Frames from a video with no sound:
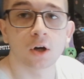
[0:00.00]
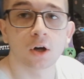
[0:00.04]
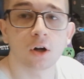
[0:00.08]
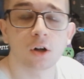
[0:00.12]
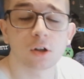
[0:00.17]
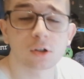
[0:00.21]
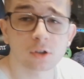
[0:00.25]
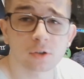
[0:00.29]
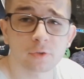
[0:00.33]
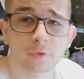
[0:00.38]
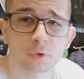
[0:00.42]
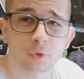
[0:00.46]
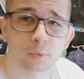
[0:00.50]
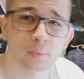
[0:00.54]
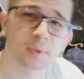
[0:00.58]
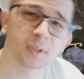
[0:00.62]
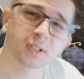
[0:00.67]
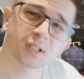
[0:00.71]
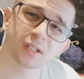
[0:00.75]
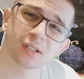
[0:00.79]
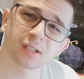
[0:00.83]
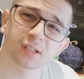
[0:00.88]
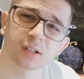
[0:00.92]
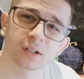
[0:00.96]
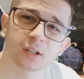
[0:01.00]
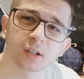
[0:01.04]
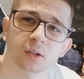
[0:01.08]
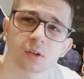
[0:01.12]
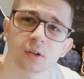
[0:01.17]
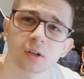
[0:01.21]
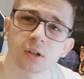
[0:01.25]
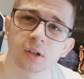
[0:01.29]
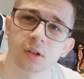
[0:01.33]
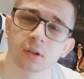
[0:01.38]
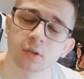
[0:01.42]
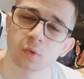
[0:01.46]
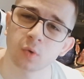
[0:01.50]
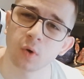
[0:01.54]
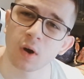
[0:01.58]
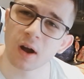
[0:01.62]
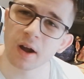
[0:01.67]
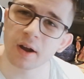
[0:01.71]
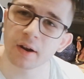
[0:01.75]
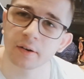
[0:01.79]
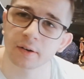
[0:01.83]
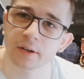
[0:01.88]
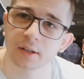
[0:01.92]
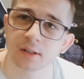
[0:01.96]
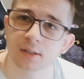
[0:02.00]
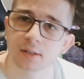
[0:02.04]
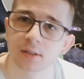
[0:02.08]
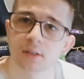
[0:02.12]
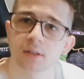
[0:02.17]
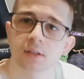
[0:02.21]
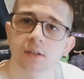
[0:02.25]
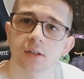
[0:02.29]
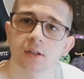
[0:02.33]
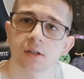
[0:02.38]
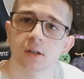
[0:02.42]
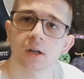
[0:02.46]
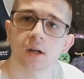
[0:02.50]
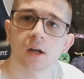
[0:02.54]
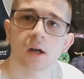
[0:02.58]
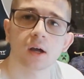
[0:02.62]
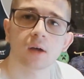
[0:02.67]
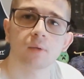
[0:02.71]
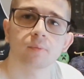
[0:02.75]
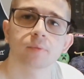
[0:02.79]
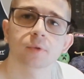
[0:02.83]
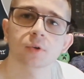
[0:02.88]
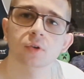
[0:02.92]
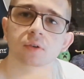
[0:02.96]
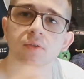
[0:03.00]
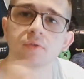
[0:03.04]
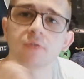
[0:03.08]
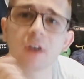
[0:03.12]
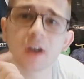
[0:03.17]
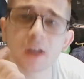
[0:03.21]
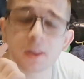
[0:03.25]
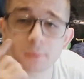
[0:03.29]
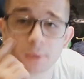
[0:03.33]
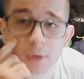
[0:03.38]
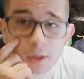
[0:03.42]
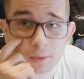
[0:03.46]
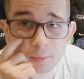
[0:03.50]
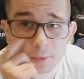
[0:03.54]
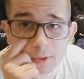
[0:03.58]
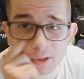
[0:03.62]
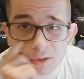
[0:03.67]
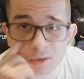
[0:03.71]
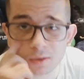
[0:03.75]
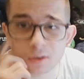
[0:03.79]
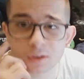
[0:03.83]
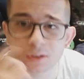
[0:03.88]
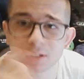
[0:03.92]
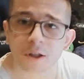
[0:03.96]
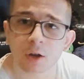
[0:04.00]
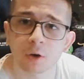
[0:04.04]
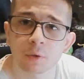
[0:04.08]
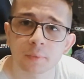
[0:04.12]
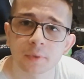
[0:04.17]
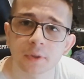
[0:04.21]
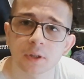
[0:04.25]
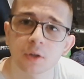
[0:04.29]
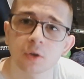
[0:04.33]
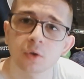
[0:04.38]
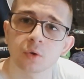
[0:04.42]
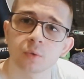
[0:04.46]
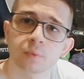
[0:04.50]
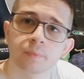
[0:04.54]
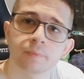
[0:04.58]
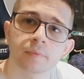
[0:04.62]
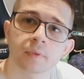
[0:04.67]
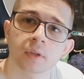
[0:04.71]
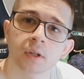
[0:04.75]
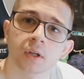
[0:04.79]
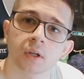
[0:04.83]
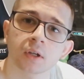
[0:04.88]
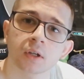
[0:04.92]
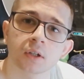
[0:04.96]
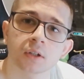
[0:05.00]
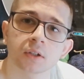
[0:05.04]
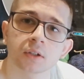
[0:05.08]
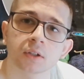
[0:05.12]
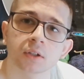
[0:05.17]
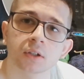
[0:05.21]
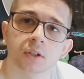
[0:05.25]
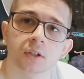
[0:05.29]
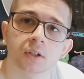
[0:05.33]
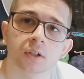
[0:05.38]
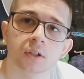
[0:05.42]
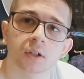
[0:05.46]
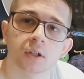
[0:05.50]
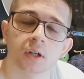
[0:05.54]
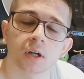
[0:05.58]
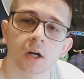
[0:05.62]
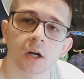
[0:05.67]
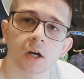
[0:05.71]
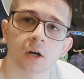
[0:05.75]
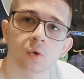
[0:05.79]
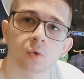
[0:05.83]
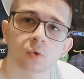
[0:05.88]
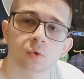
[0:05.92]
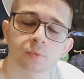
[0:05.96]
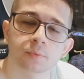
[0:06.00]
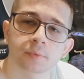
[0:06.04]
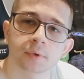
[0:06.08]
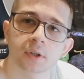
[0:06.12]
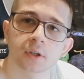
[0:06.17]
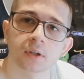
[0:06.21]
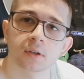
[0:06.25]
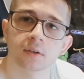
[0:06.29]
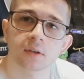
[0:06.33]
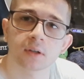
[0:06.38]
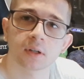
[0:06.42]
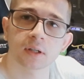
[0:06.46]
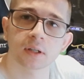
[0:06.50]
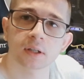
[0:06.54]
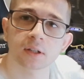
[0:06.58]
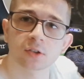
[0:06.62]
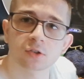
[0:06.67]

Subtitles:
Also, for business inquiries, you can find my email down below. I would be really